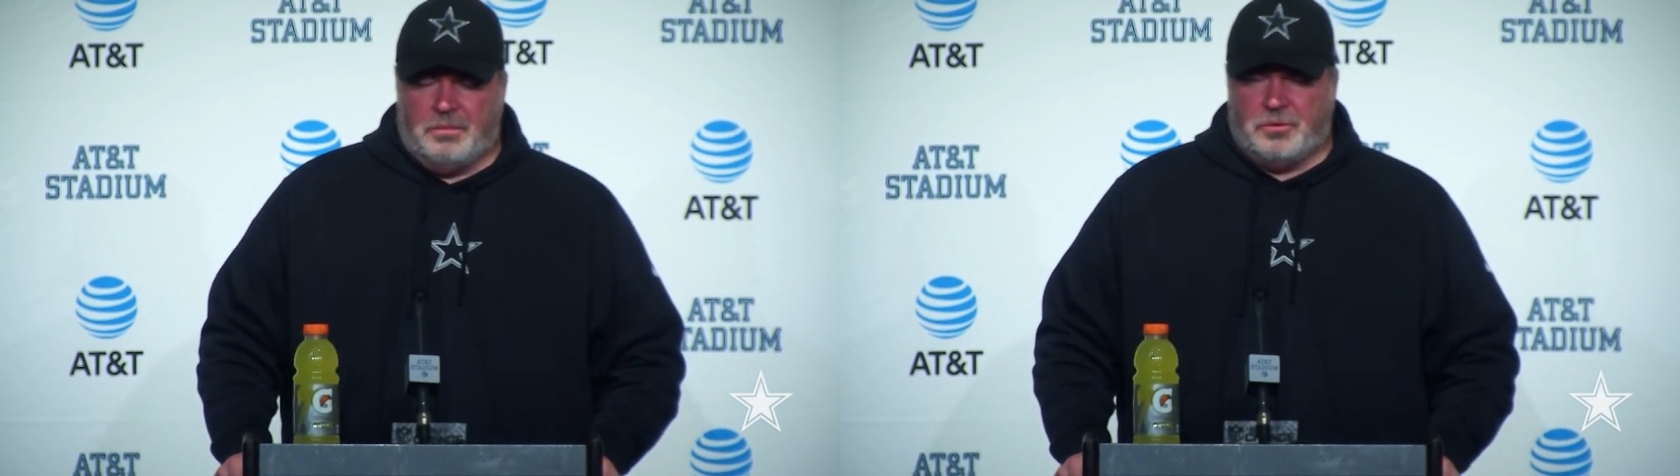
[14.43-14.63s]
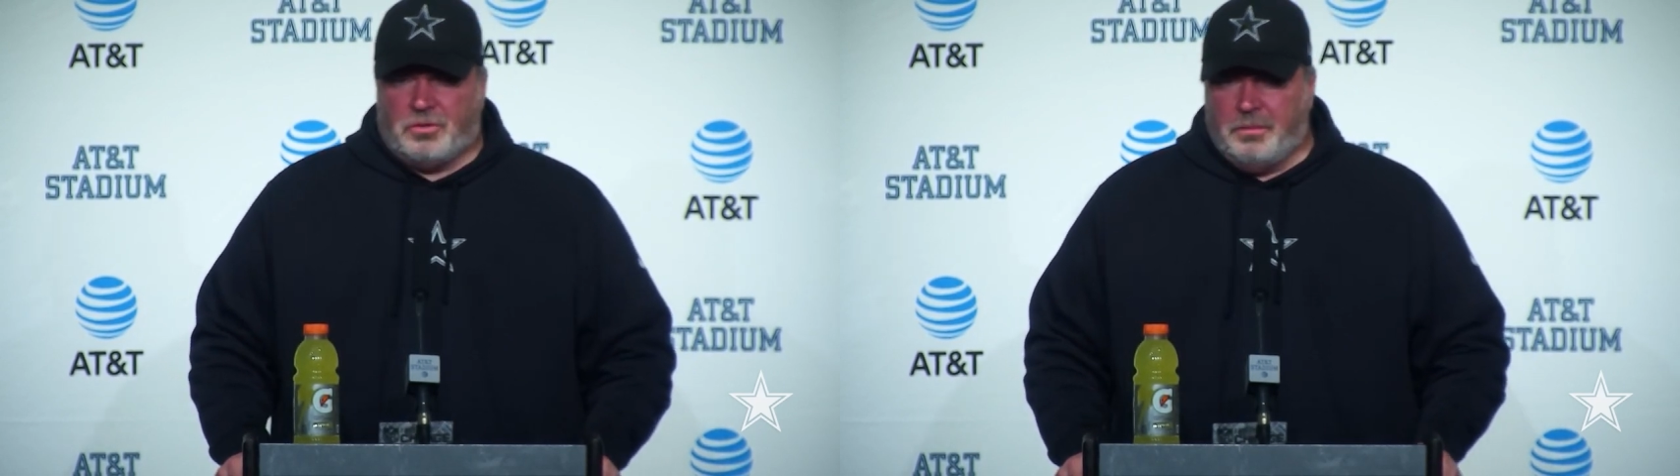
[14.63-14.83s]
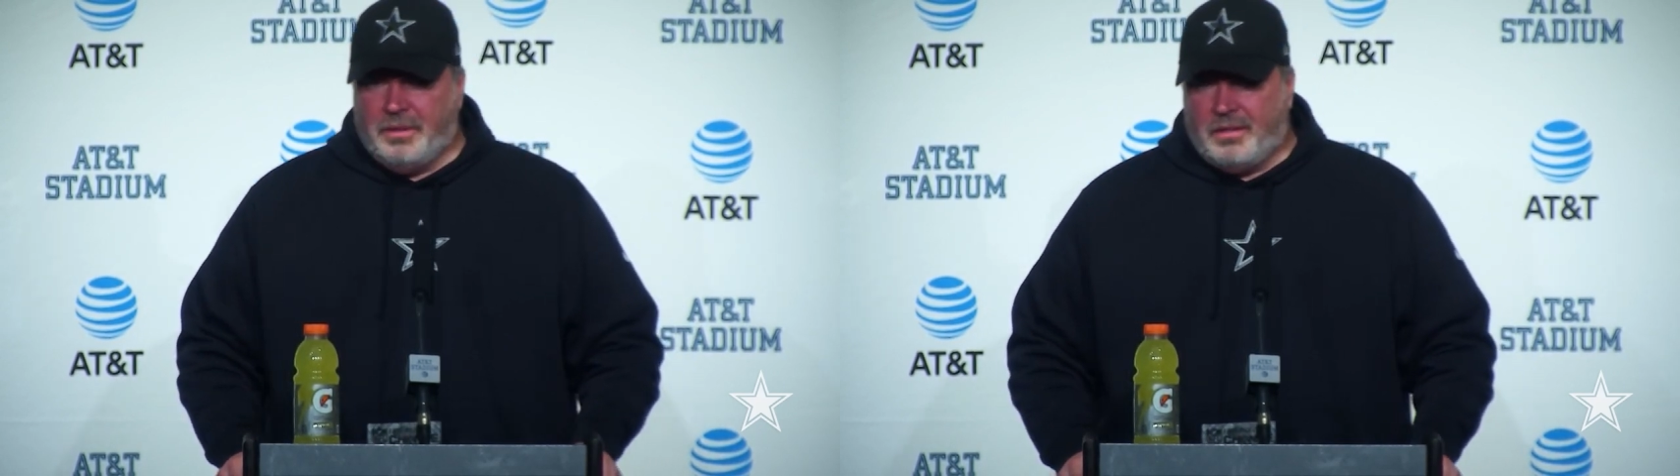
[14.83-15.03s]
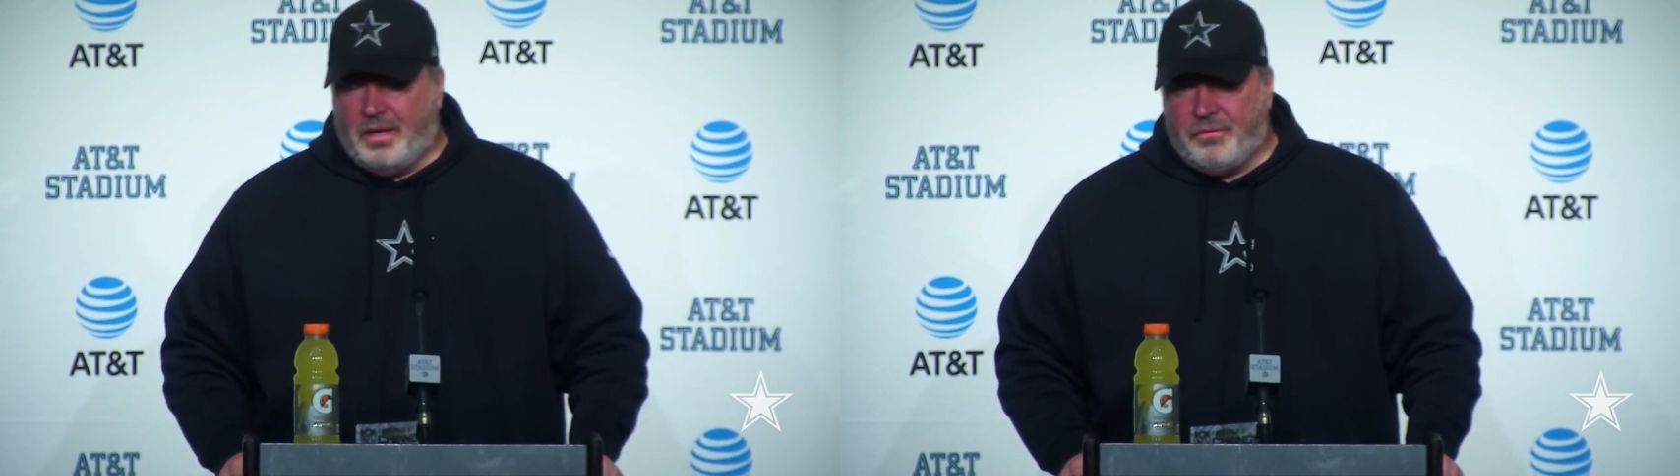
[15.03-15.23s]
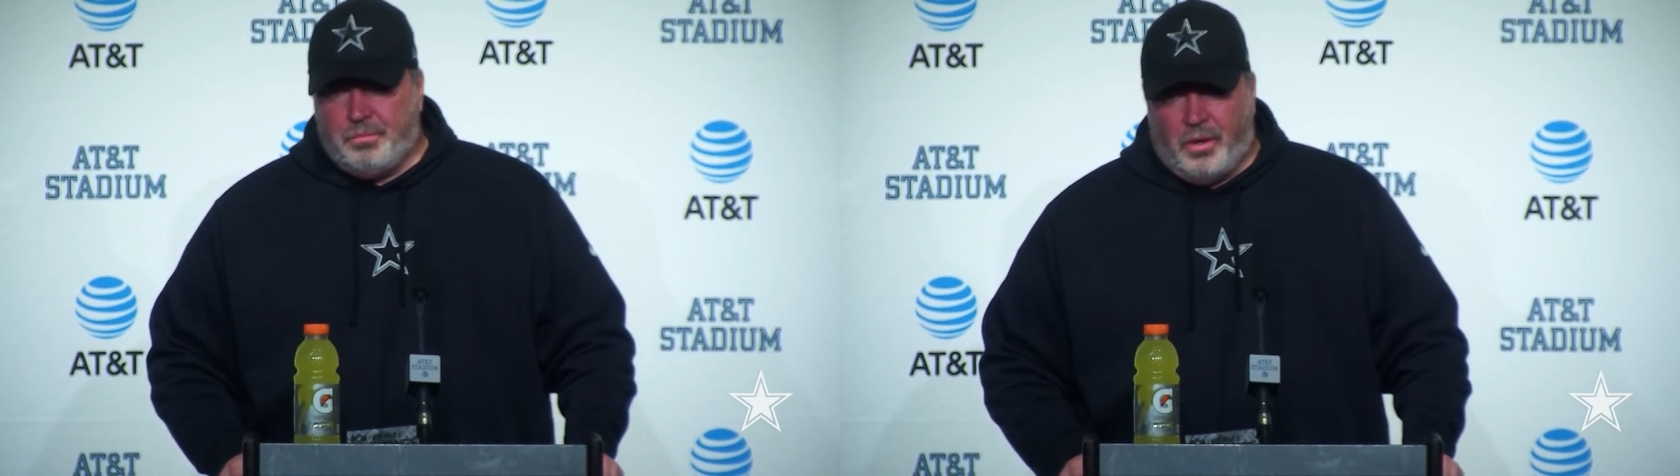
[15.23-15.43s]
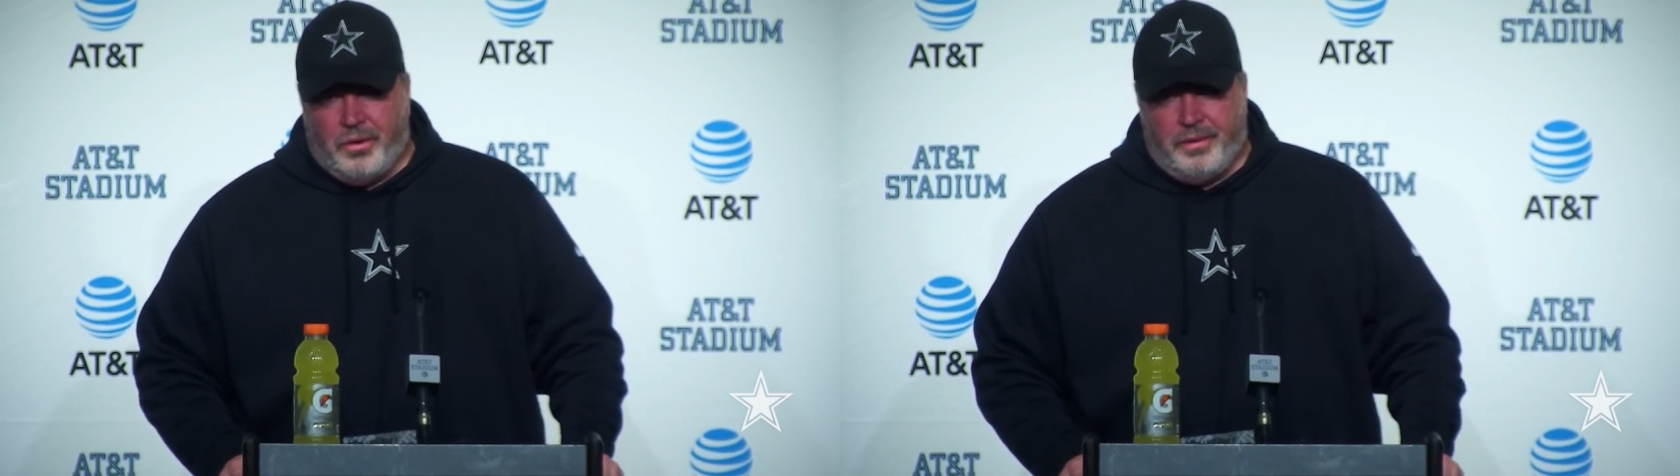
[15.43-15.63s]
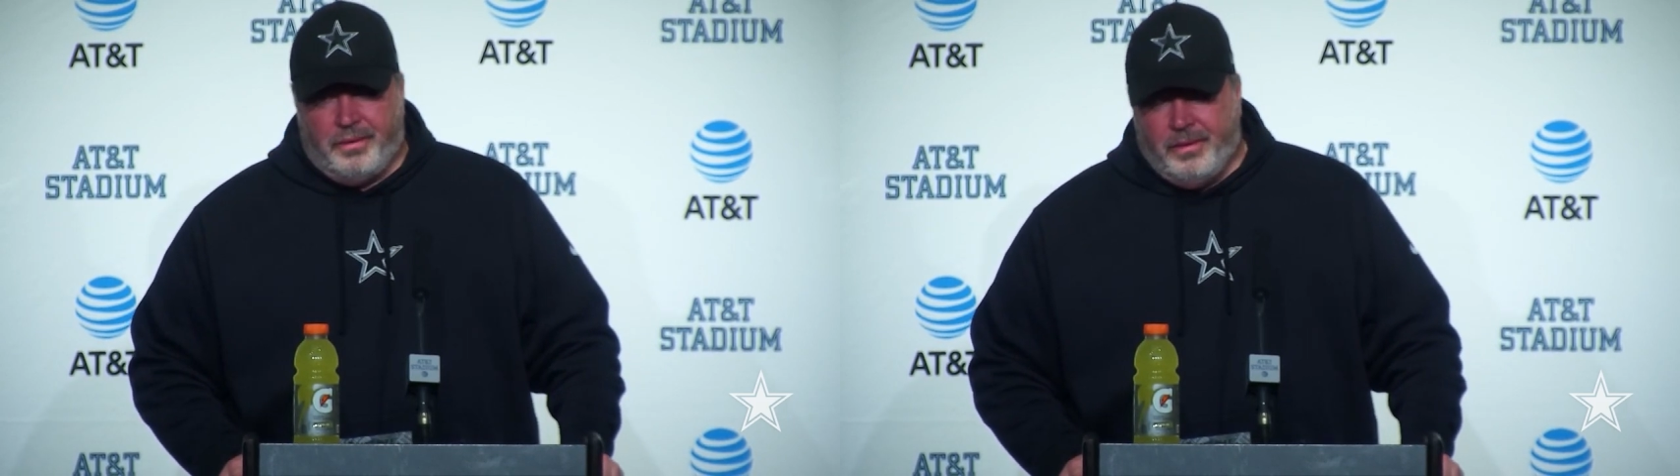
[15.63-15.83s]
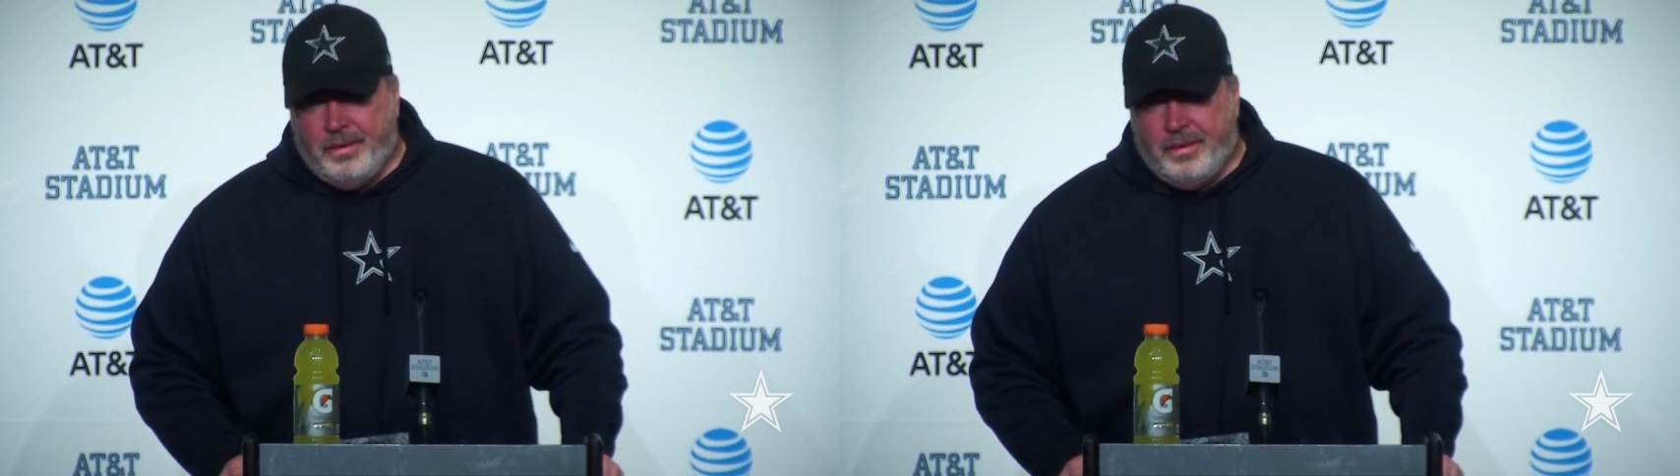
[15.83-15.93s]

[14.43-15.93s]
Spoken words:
extremely tough opponent.